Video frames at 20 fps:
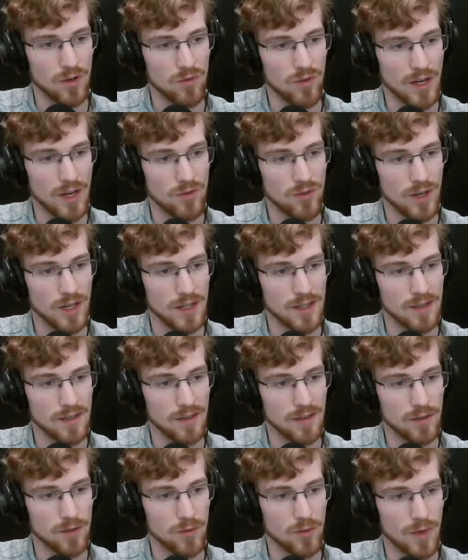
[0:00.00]
rendering, it
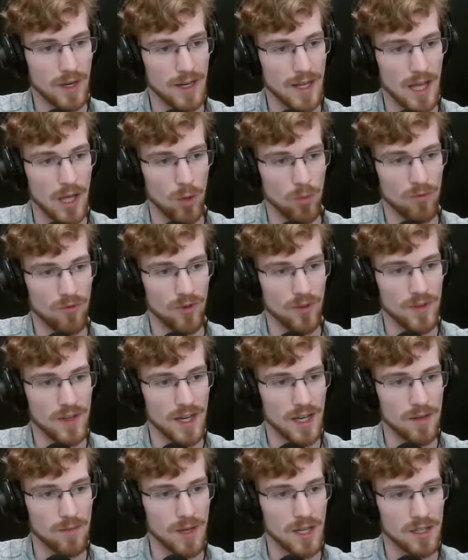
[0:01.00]
doesn't quite help for the
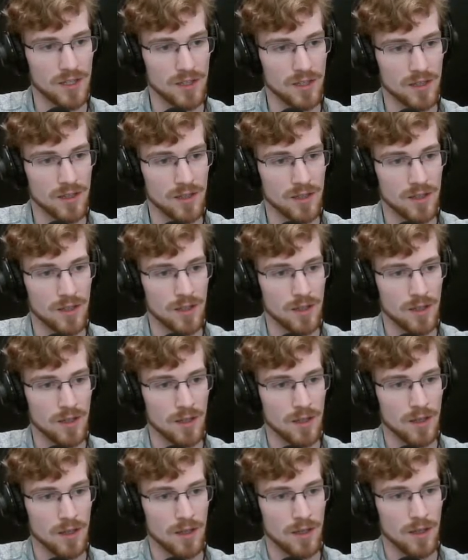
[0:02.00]
animation.
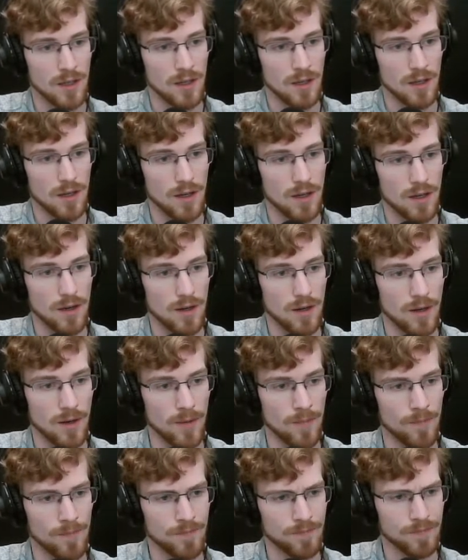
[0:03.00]

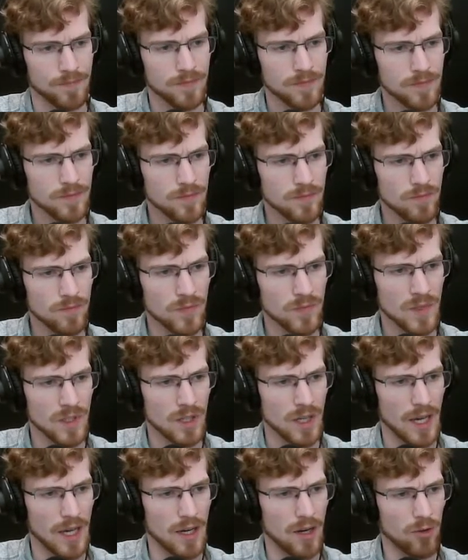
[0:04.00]
And
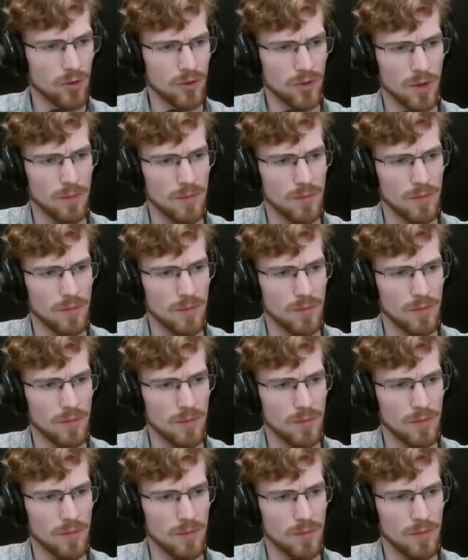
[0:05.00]
also, I'm